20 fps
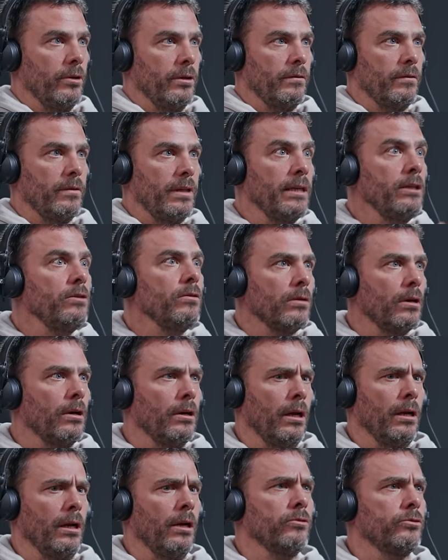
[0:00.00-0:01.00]
ones, then you
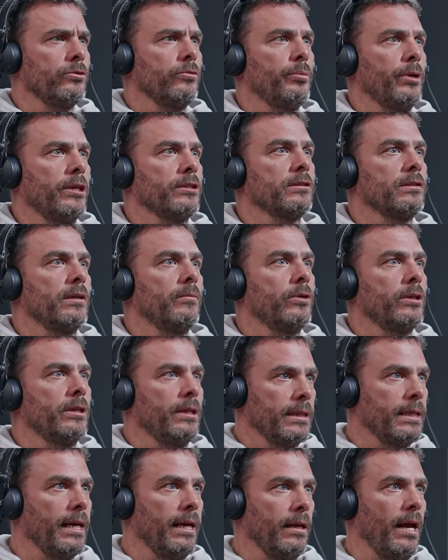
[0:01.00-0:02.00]
are allowed to punch someone
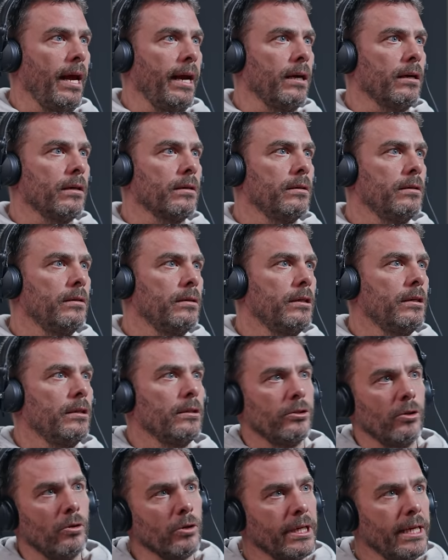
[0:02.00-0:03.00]
and get anger.
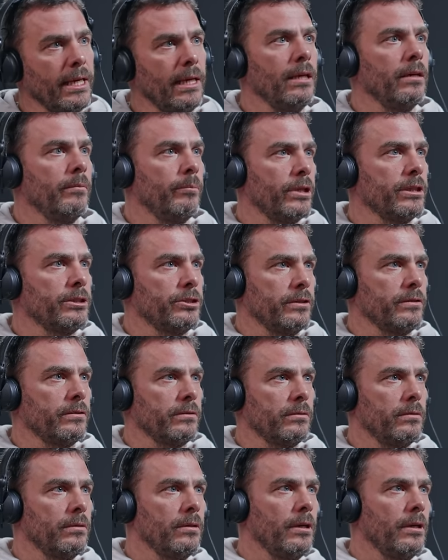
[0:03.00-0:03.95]
Don't kill him, but just